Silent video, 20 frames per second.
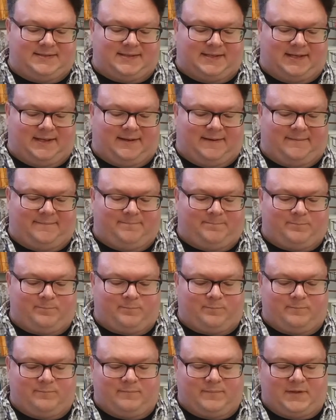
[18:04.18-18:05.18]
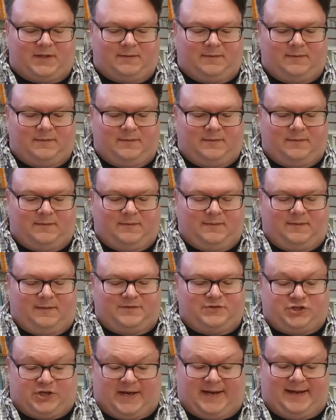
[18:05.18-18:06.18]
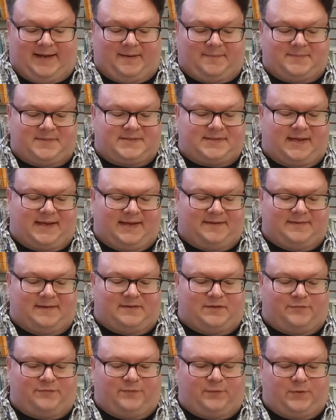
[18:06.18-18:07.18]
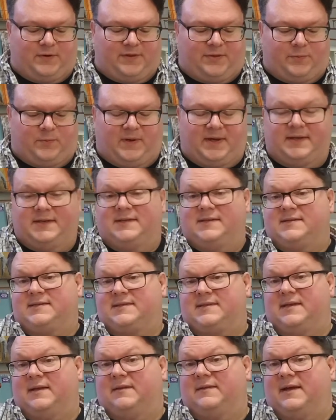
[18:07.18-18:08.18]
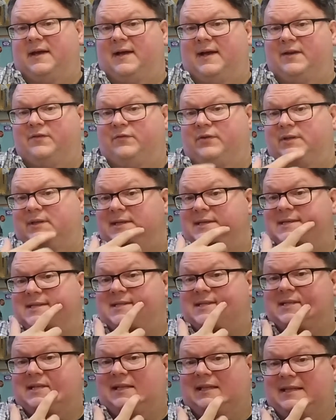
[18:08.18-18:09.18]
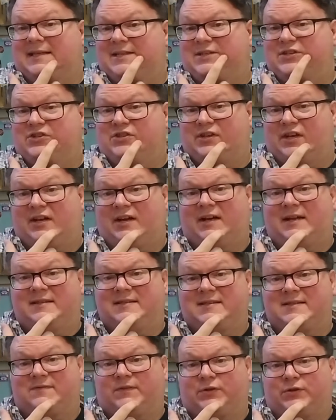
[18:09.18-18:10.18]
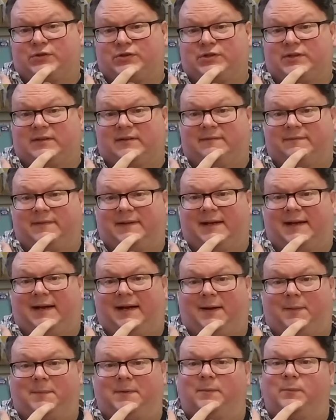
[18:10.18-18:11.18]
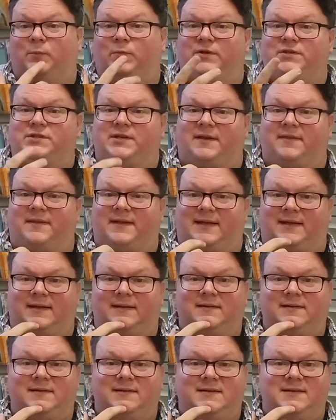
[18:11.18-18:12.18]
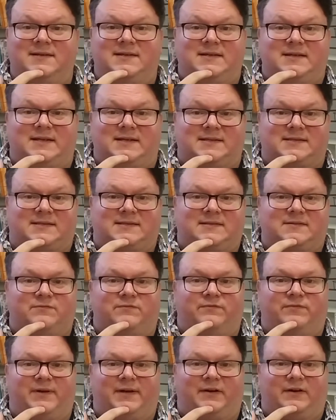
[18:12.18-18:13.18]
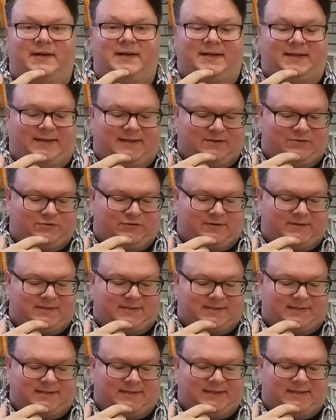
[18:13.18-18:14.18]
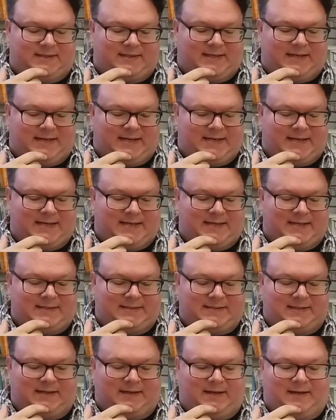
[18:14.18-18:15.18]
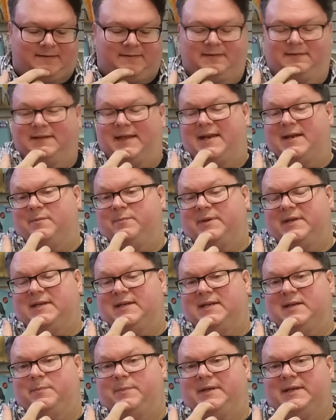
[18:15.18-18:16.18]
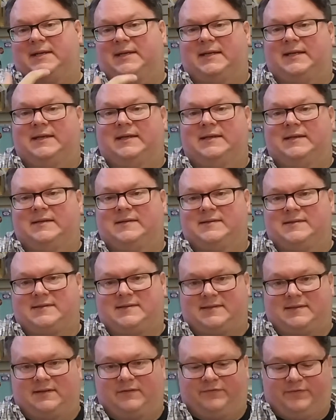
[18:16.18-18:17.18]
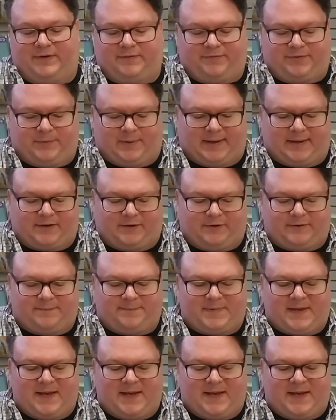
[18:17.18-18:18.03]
um, Jams. And then the fourth one is the unreleased Glyn Johns version of the album, which I think is very interesting. And uh, the Let It Be EP is the fifth record.